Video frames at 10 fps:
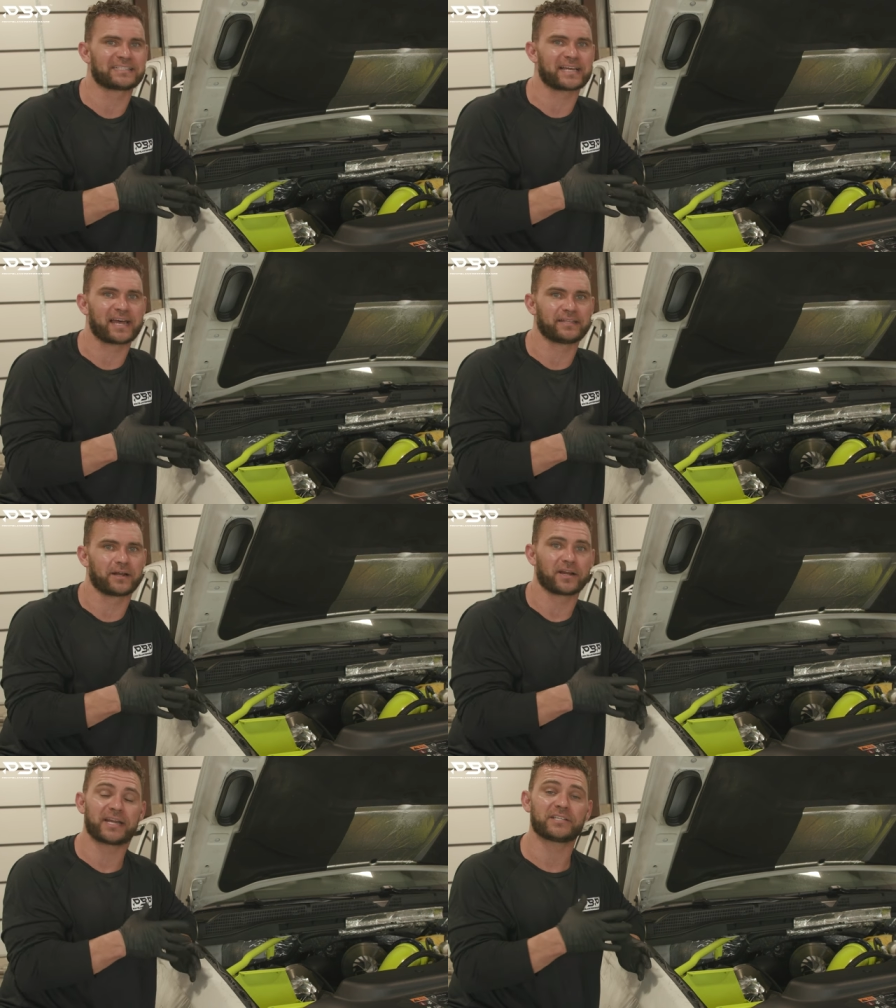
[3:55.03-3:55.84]
inside
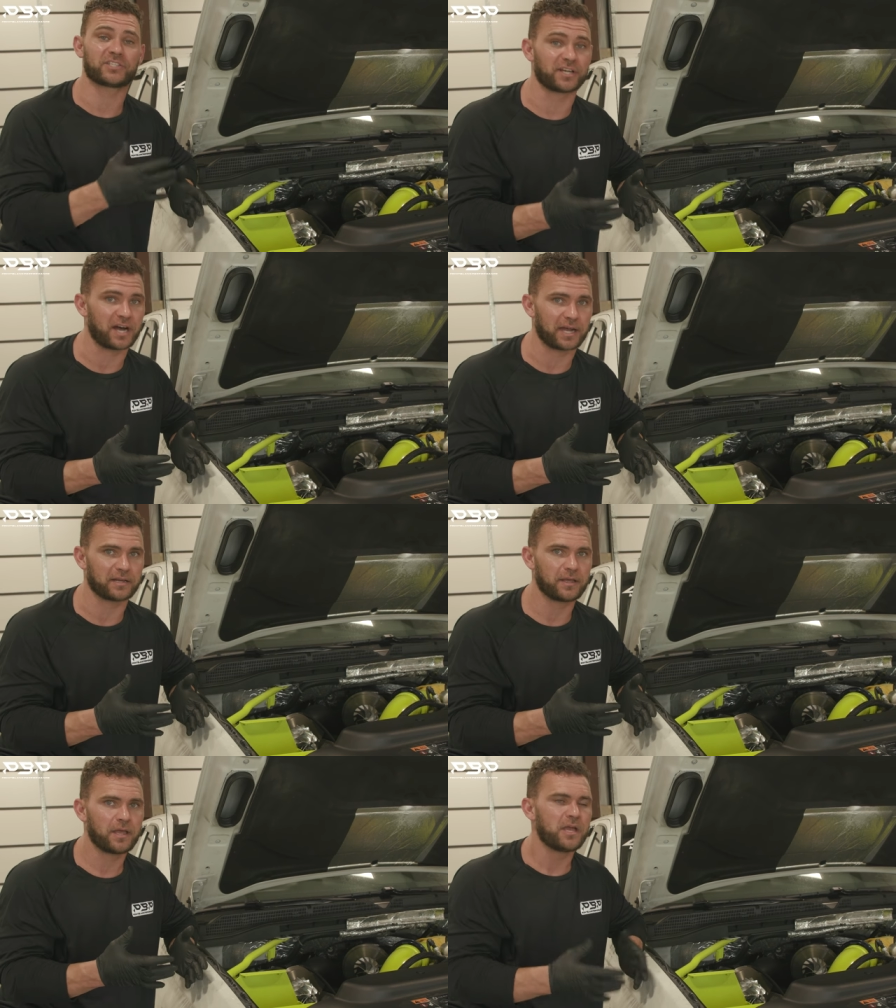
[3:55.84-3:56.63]
there, and it's not.
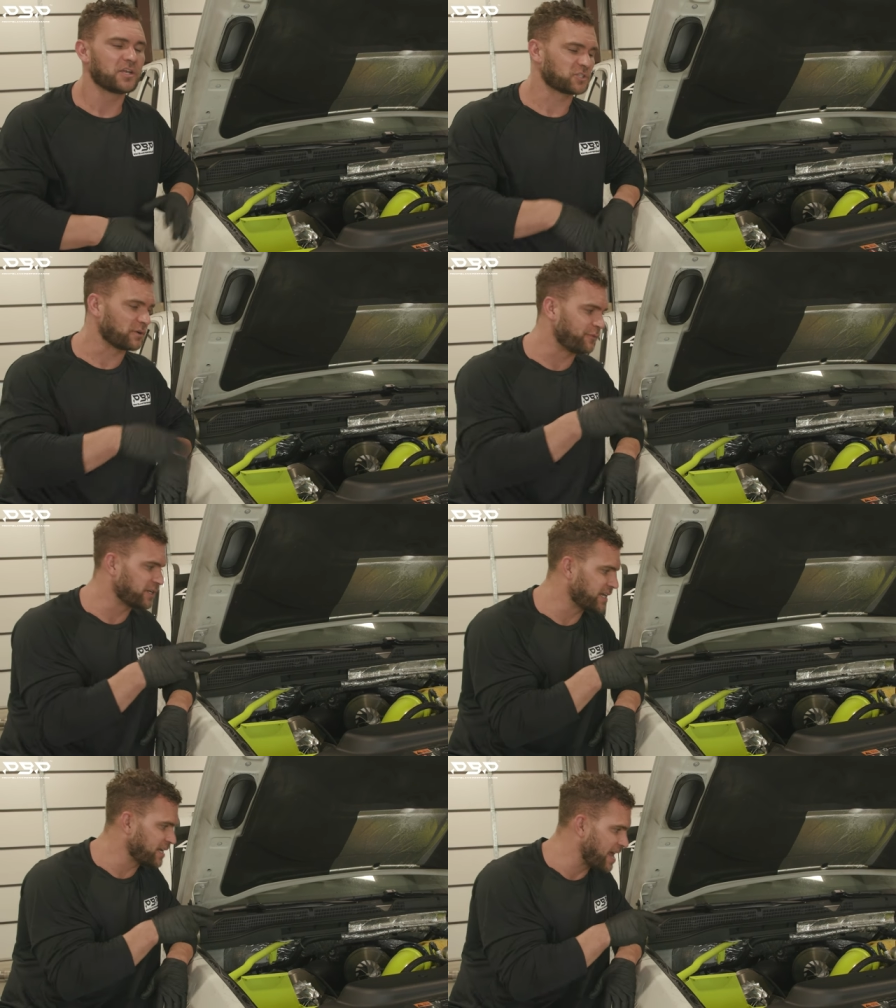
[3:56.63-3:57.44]
So if
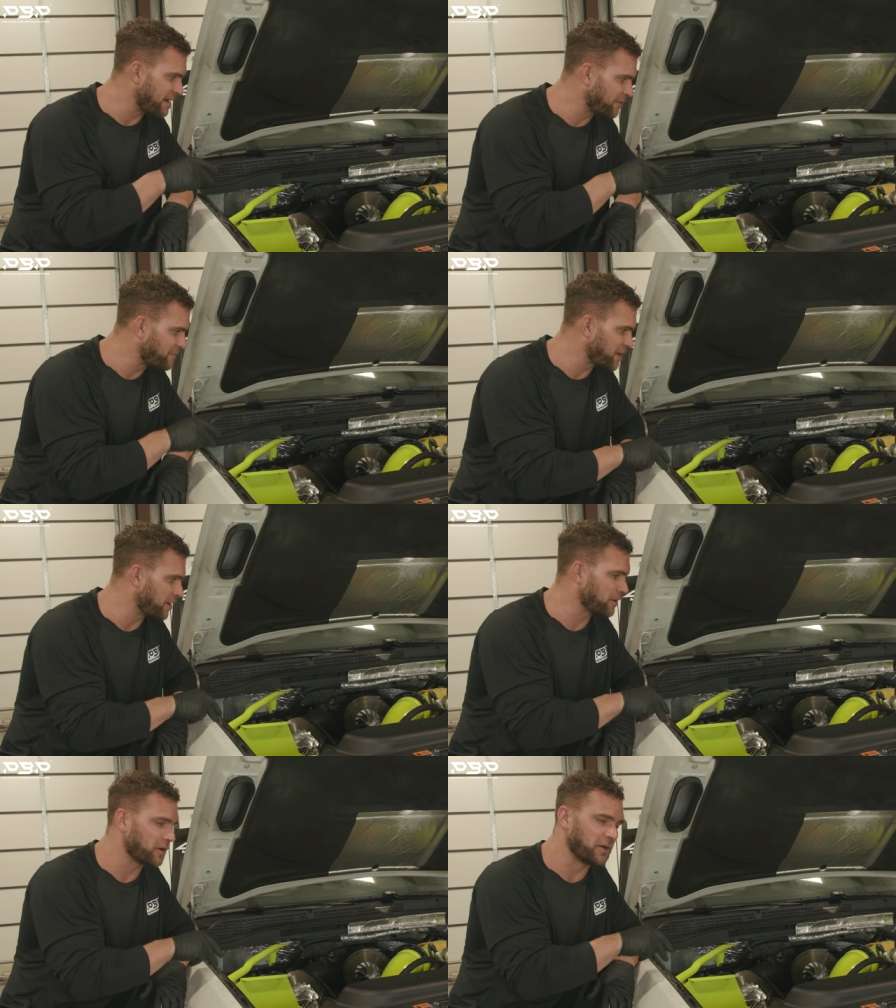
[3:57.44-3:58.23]
we didn't have a
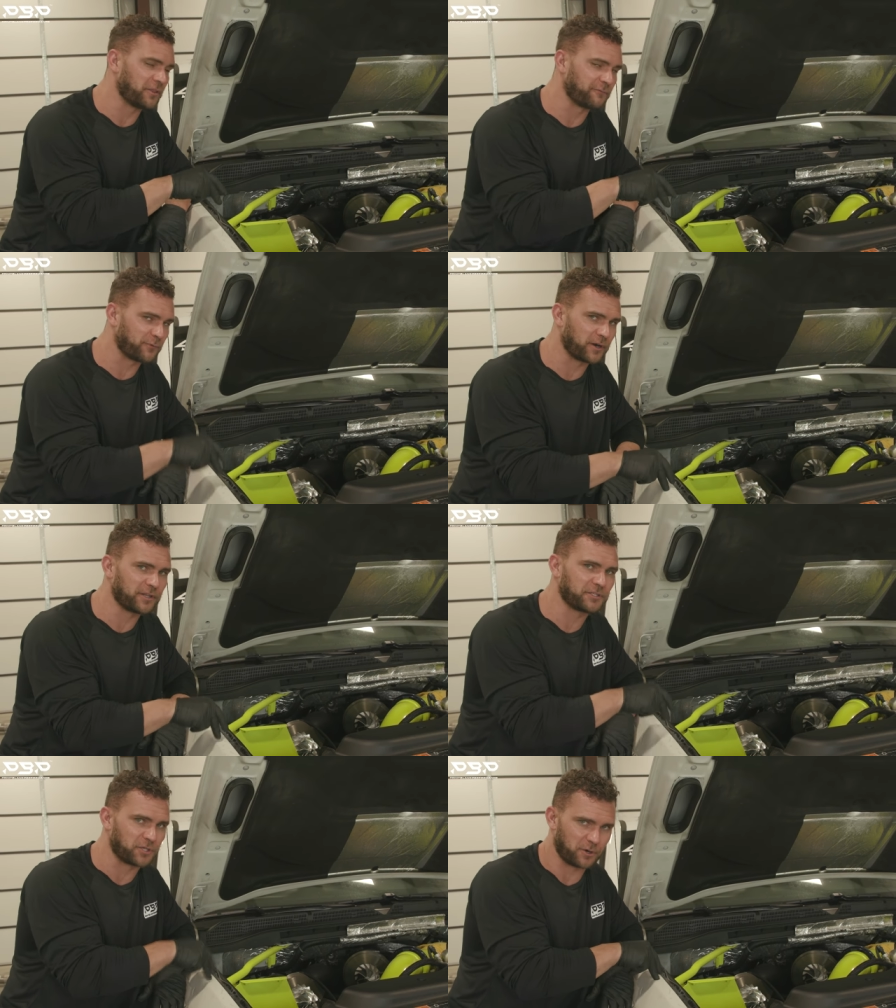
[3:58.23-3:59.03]
failure on the front
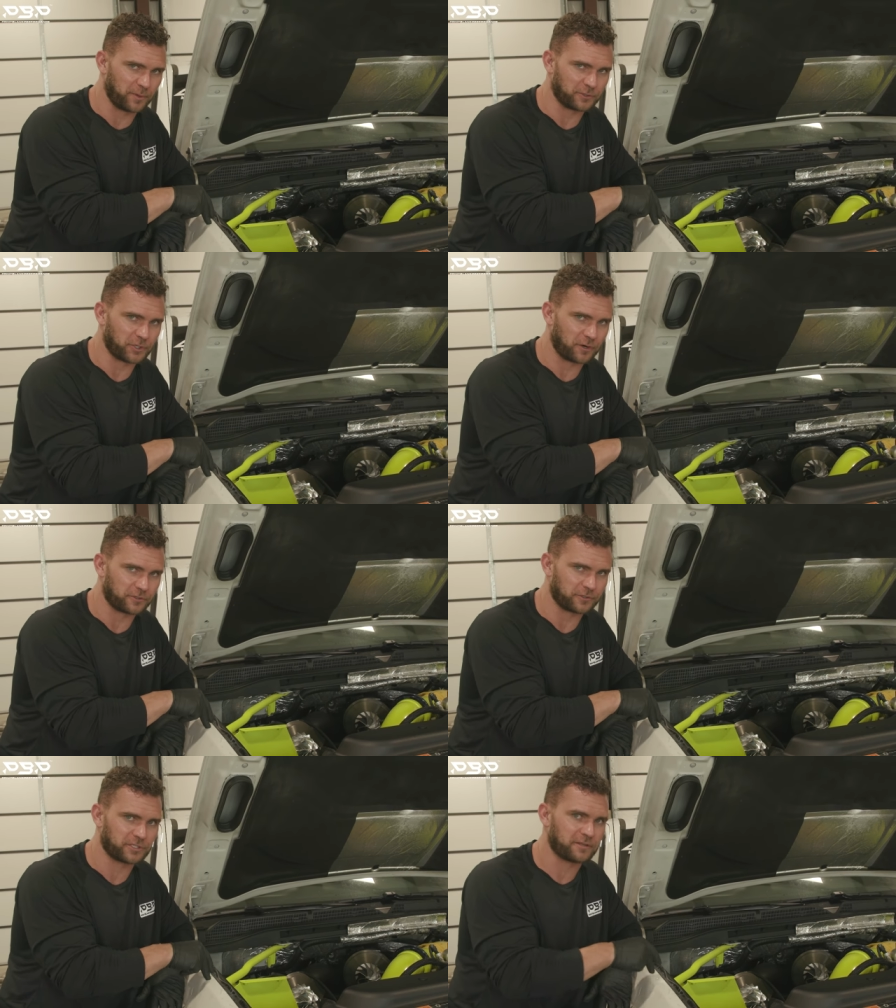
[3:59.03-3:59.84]
of the turbochargers,